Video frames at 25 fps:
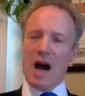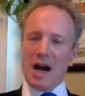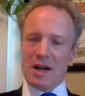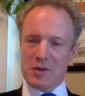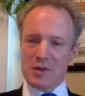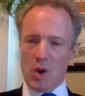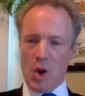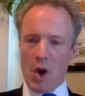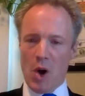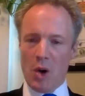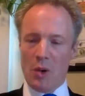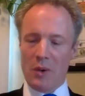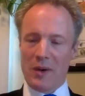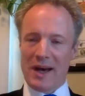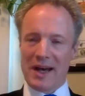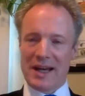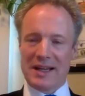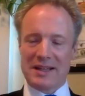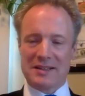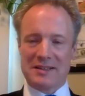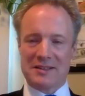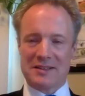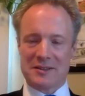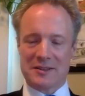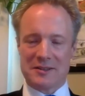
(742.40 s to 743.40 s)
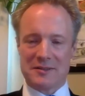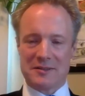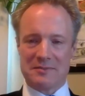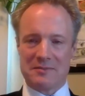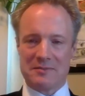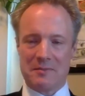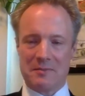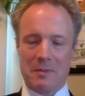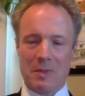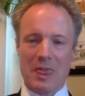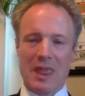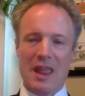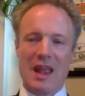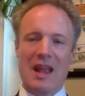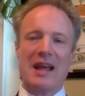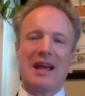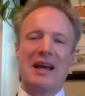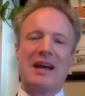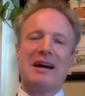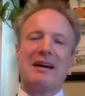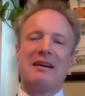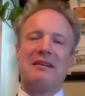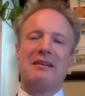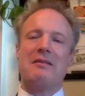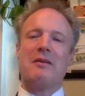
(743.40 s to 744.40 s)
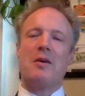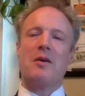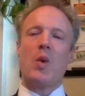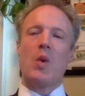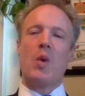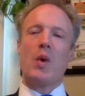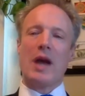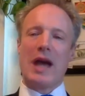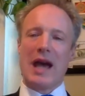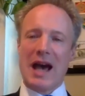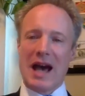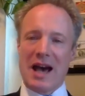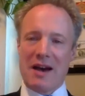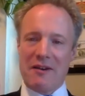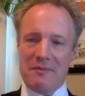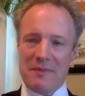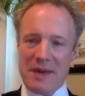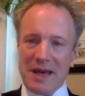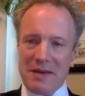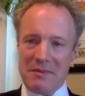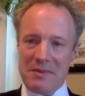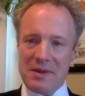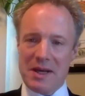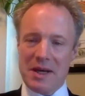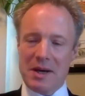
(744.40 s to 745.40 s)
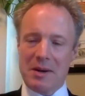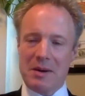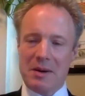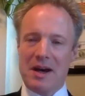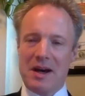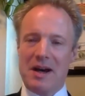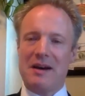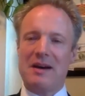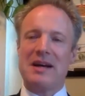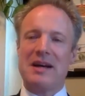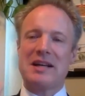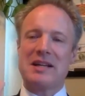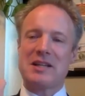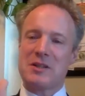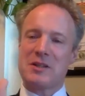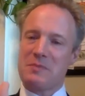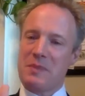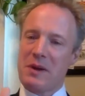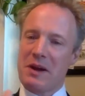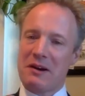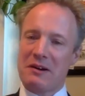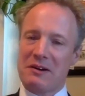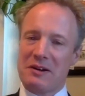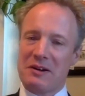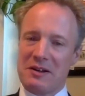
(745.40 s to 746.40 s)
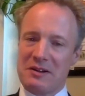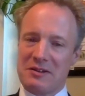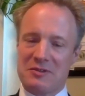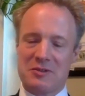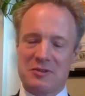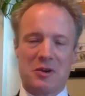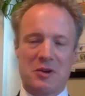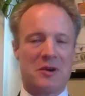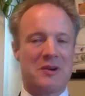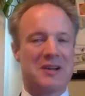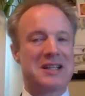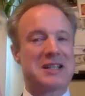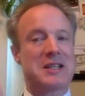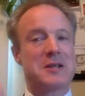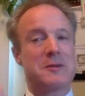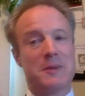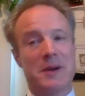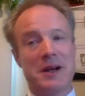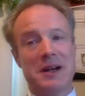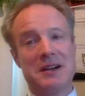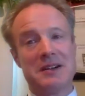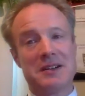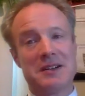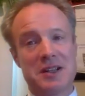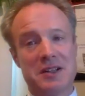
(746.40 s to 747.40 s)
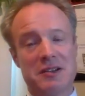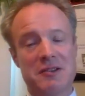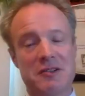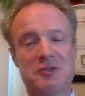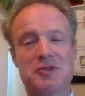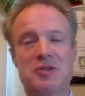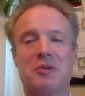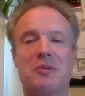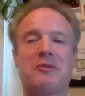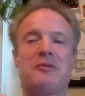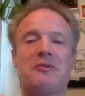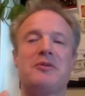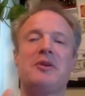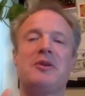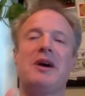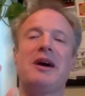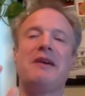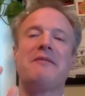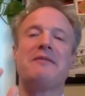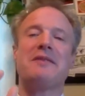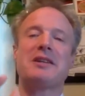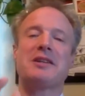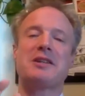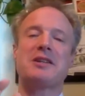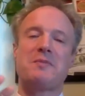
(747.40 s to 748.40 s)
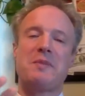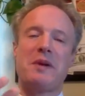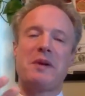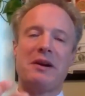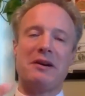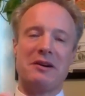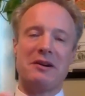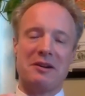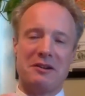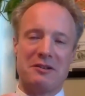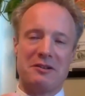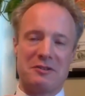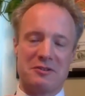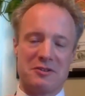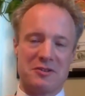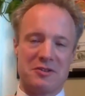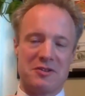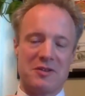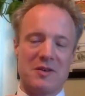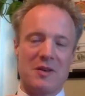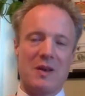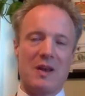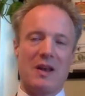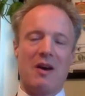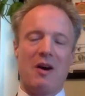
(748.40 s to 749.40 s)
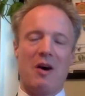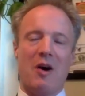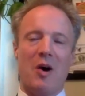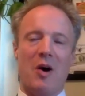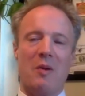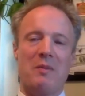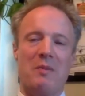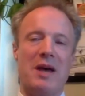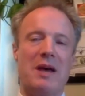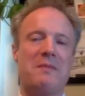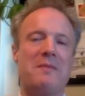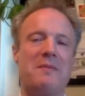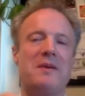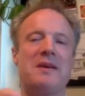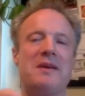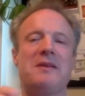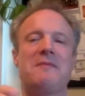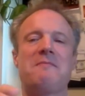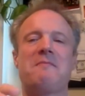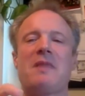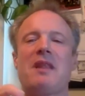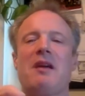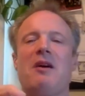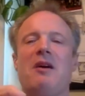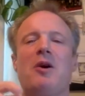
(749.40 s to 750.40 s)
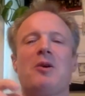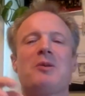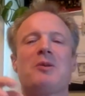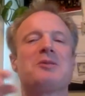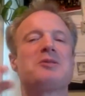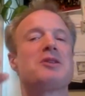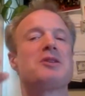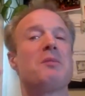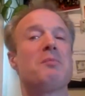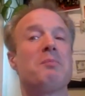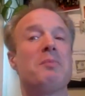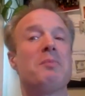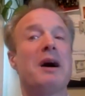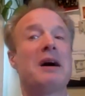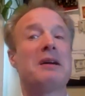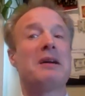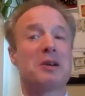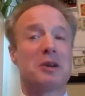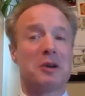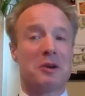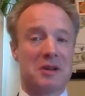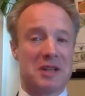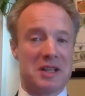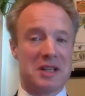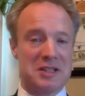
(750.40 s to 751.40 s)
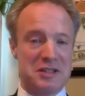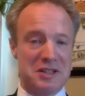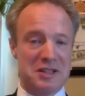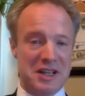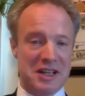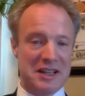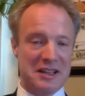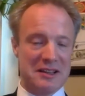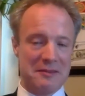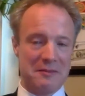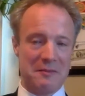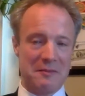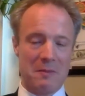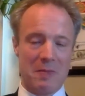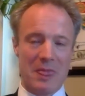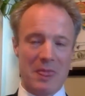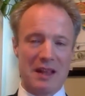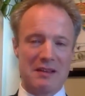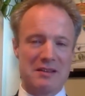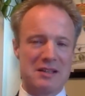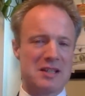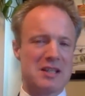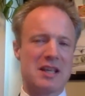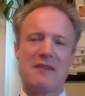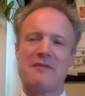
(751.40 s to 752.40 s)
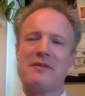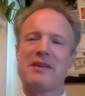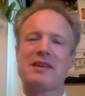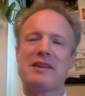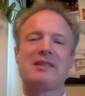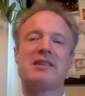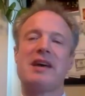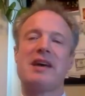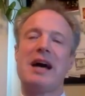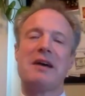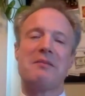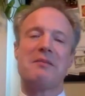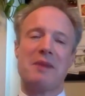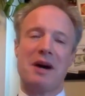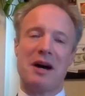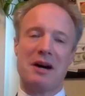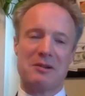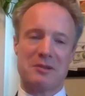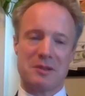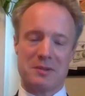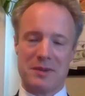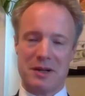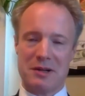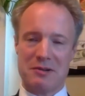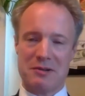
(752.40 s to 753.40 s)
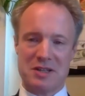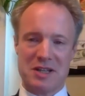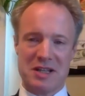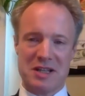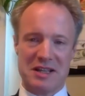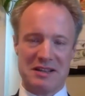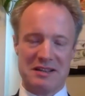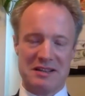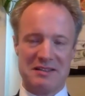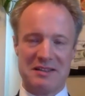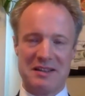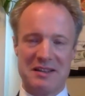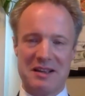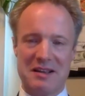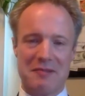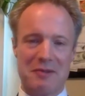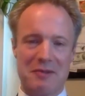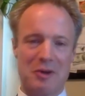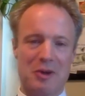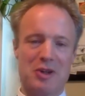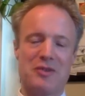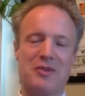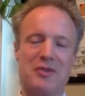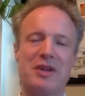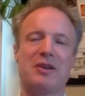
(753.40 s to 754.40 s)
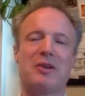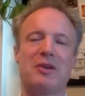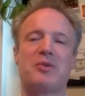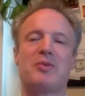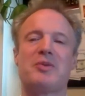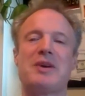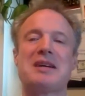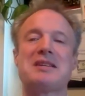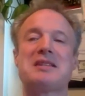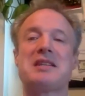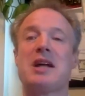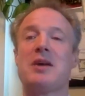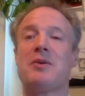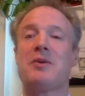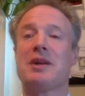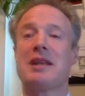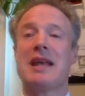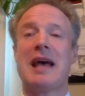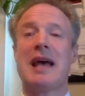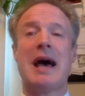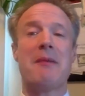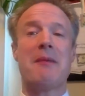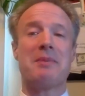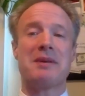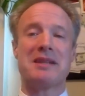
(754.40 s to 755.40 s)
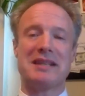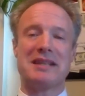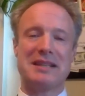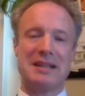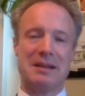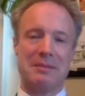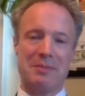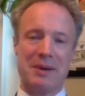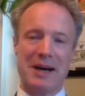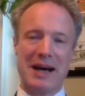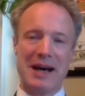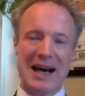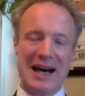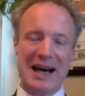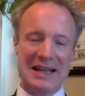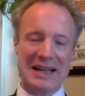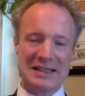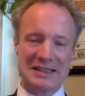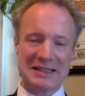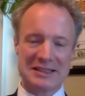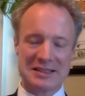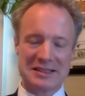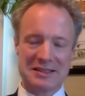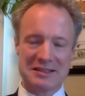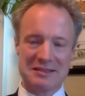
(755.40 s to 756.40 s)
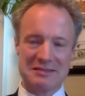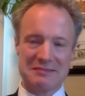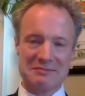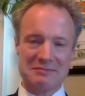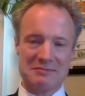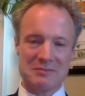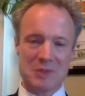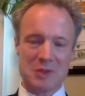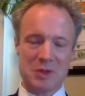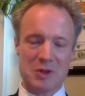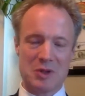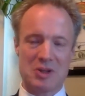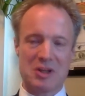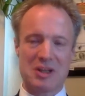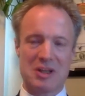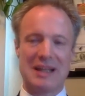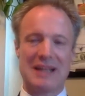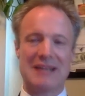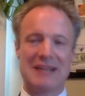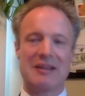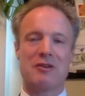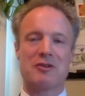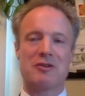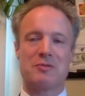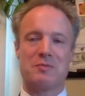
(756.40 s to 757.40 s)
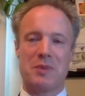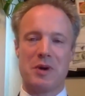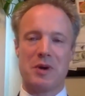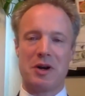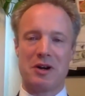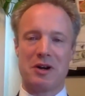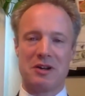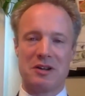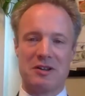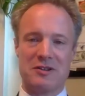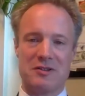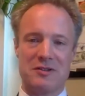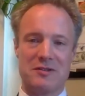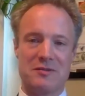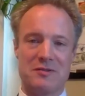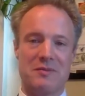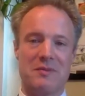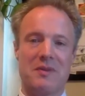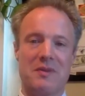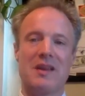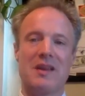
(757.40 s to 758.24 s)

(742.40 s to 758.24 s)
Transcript: As always, we have maybe an experience or experiencing, or some of you have an experience, or maybe on sabbatical in GIN, just have a timeout about GIN, because you were not resting in what happened in the past, because you let those burdens